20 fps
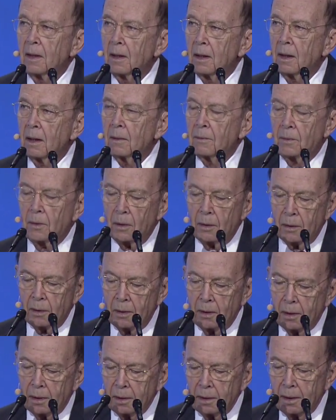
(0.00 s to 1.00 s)
of
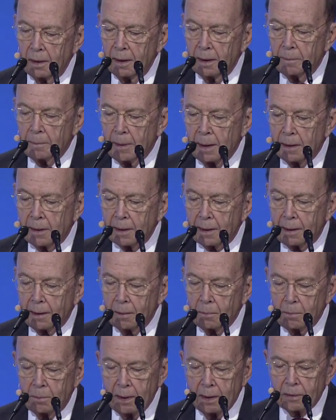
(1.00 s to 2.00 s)
all
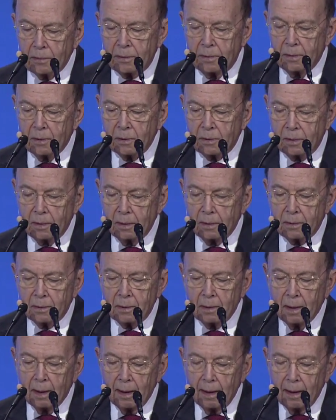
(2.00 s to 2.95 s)
American businesses